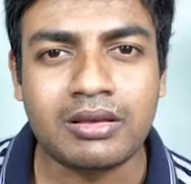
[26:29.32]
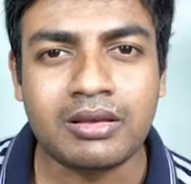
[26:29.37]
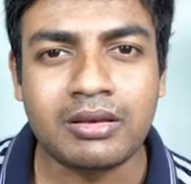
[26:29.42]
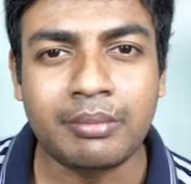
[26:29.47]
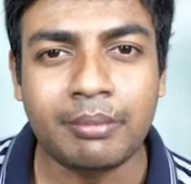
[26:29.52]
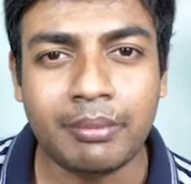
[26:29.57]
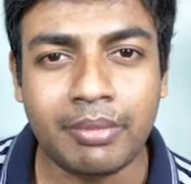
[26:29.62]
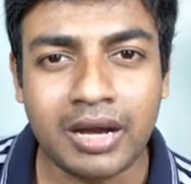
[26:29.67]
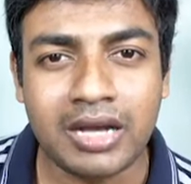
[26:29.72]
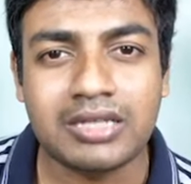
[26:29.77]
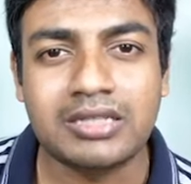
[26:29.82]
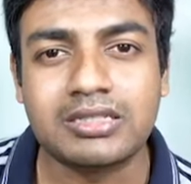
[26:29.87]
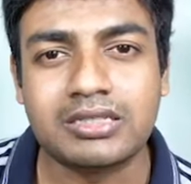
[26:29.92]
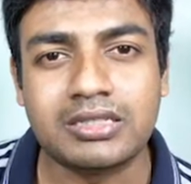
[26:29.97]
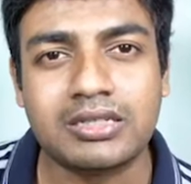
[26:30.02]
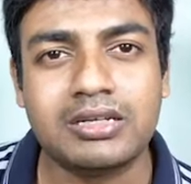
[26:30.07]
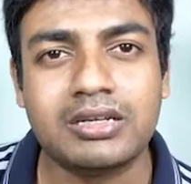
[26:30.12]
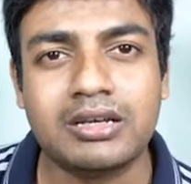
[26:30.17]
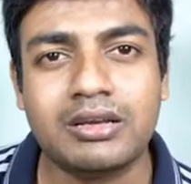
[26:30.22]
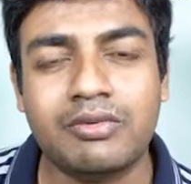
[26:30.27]
But
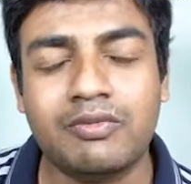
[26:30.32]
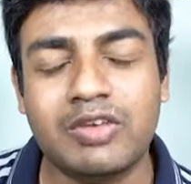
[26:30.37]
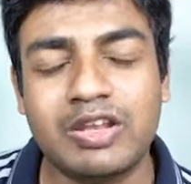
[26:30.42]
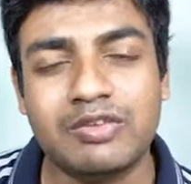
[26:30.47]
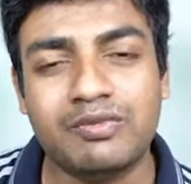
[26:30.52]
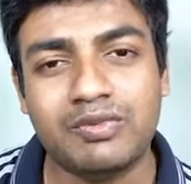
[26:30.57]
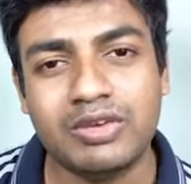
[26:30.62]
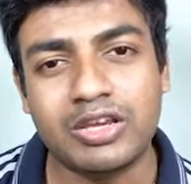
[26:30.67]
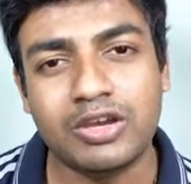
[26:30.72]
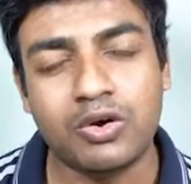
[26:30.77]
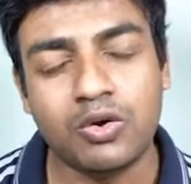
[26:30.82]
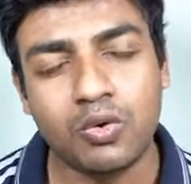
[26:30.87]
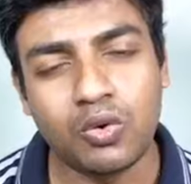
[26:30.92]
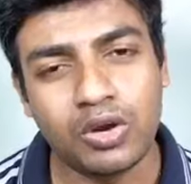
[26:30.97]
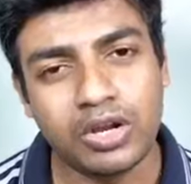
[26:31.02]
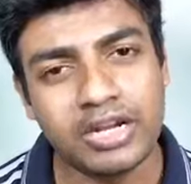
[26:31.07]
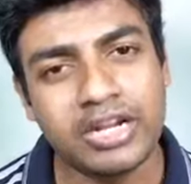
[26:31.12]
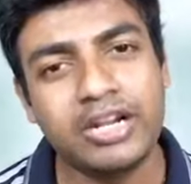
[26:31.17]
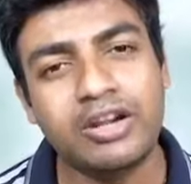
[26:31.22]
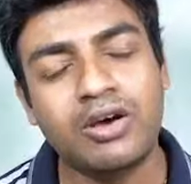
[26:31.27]
when we
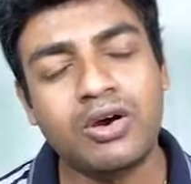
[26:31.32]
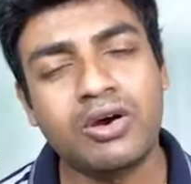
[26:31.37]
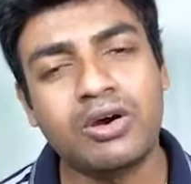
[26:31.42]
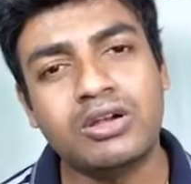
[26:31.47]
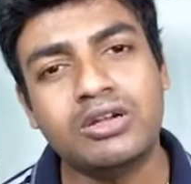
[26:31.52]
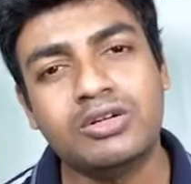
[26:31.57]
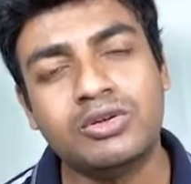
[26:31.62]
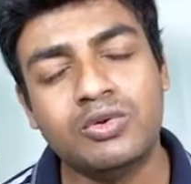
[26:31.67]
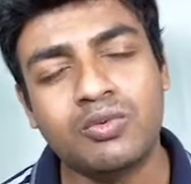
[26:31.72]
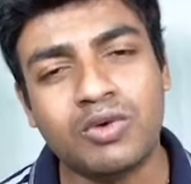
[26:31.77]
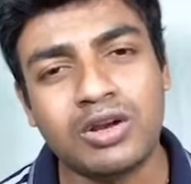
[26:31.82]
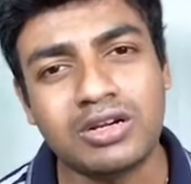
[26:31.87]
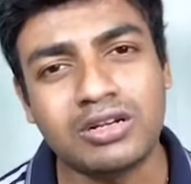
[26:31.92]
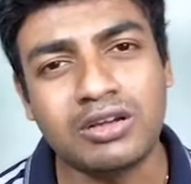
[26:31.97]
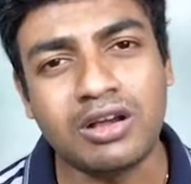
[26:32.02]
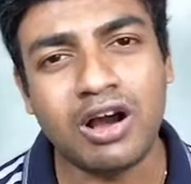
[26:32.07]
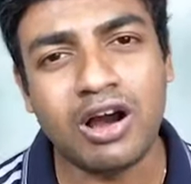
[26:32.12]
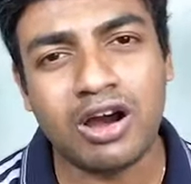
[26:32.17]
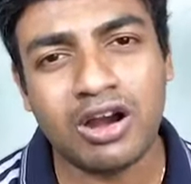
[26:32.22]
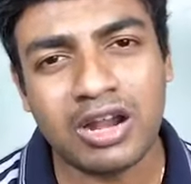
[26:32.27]
hold it on to what
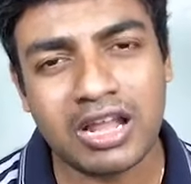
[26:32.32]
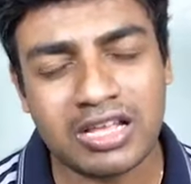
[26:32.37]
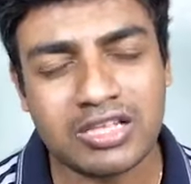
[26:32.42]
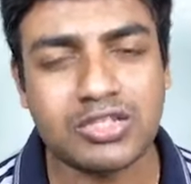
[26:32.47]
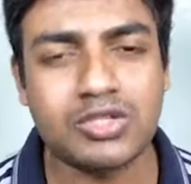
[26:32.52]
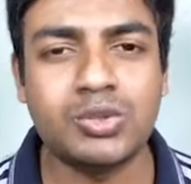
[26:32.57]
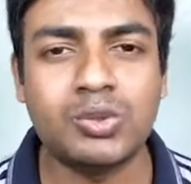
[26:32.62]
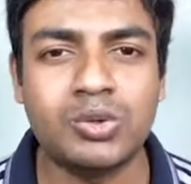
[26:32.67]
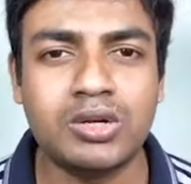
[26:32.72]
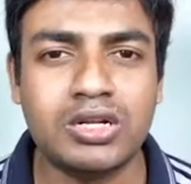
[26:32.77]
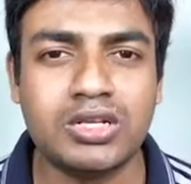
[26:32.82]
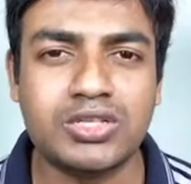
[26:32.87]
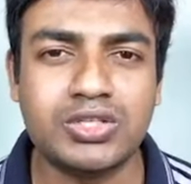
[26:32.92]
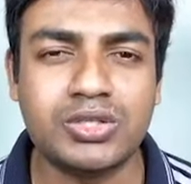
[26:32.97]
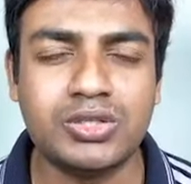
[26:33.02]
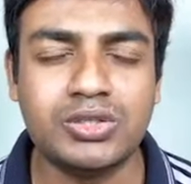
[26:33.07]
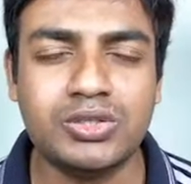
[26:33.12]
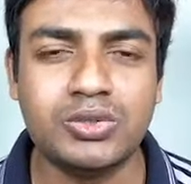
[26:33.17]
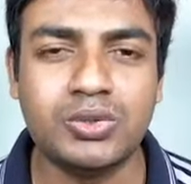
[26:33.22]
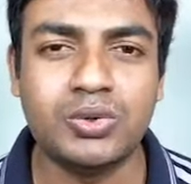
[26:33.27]
God has told us
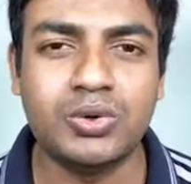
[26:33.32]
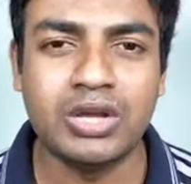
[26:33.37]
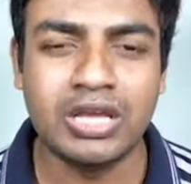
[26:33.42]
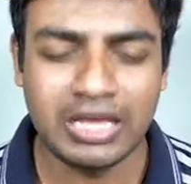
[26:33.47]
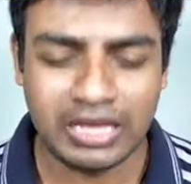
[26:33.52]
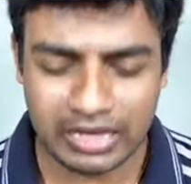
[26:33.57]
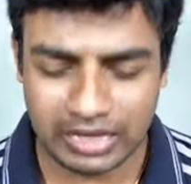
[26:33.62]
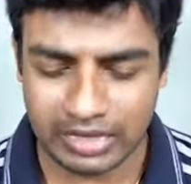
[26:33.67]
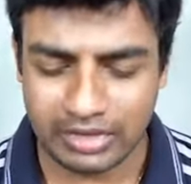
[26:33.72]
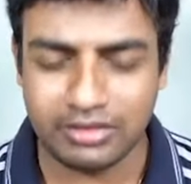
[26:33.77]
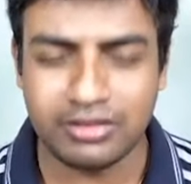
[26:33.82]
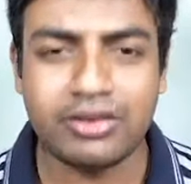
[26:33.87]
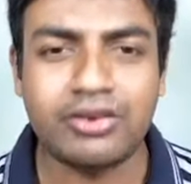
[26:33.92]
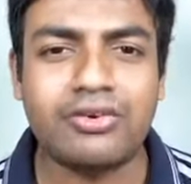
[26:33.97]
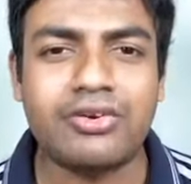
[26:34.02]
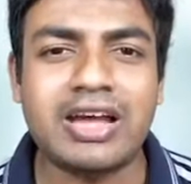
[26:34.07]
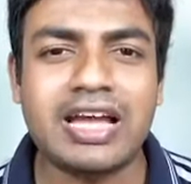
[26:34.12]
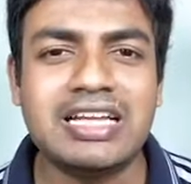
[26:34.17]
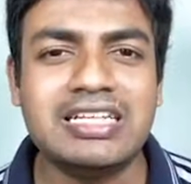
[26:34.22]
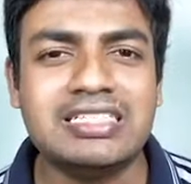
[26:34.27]
to do, in the
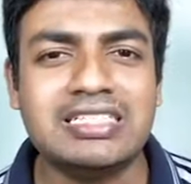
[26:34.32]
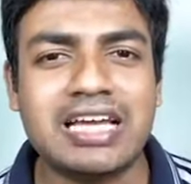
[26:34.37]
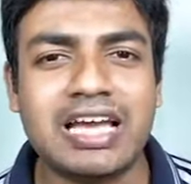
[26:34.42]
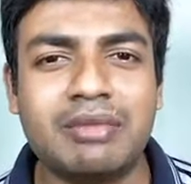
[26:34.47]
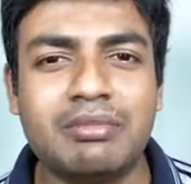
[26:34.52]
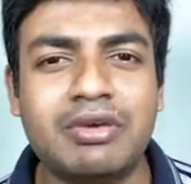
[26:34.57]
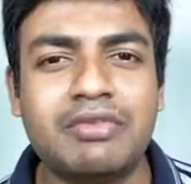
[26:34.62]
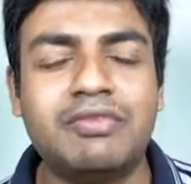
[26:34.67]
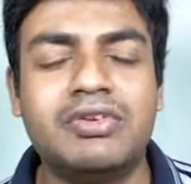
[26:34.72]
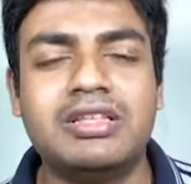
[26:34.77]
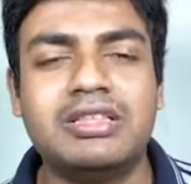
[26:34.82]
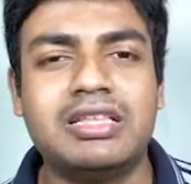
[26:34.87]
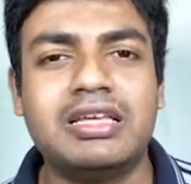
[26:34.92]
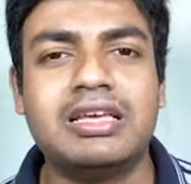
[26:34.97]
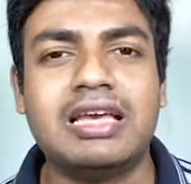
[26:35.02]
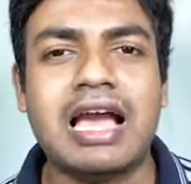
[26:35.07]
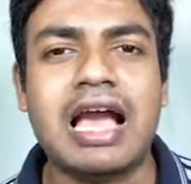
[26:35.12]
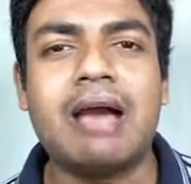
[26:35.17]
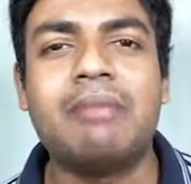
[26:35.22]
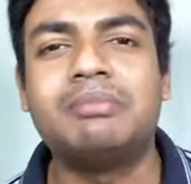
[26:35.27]
right time everything
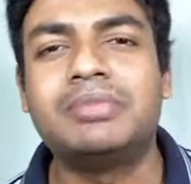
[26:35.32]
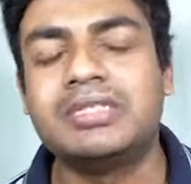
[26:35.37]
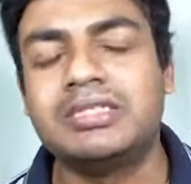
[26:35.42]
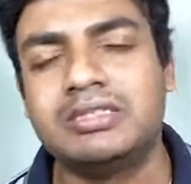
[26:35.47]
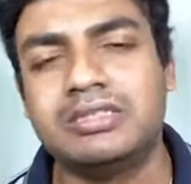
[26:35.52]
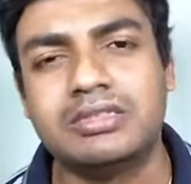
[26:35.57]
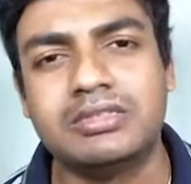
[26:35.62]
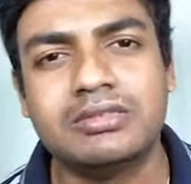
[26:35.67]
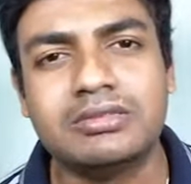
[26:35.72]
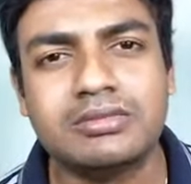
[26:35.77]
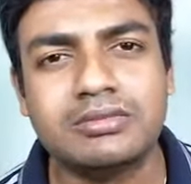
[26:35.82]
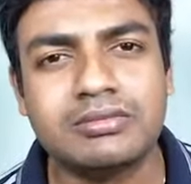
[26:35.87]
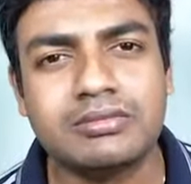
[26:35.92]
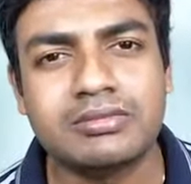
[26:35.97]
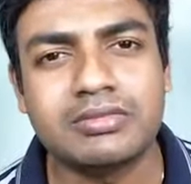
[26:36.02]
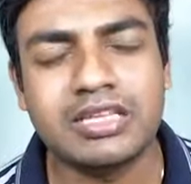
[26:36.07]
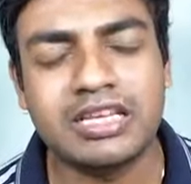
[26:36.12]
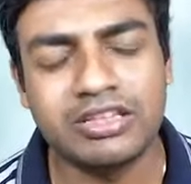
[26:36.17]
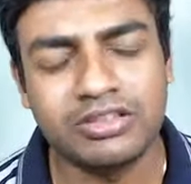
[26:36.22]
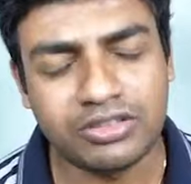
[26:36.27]
happened,
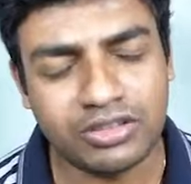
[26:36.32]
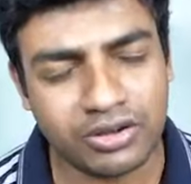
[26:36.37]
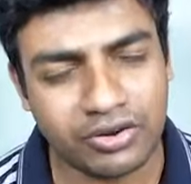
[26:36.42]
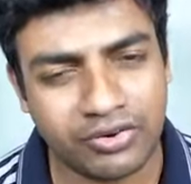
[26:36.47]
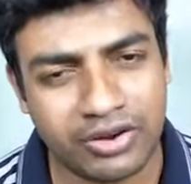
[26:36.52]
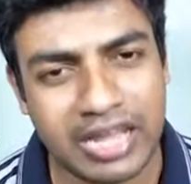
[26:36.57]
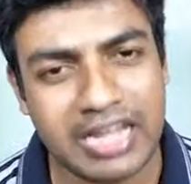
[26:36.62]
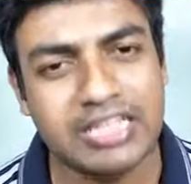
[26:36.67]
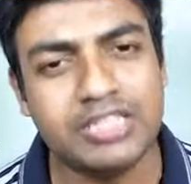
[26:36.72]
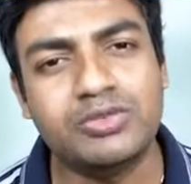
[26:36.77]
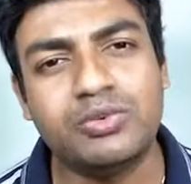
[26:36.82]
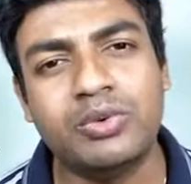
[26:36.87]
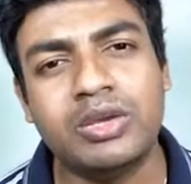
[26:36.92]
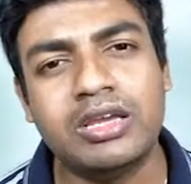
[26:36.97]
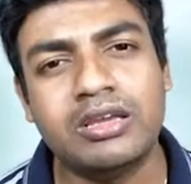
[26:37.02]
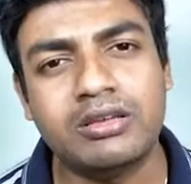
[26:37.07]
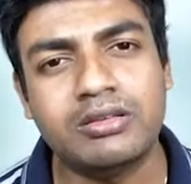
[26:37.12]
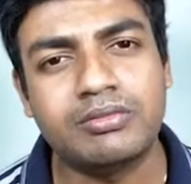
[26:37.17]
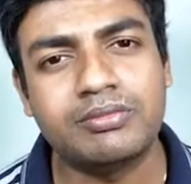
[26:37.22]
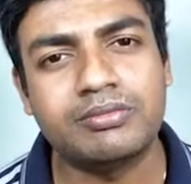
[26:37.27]
in the right way.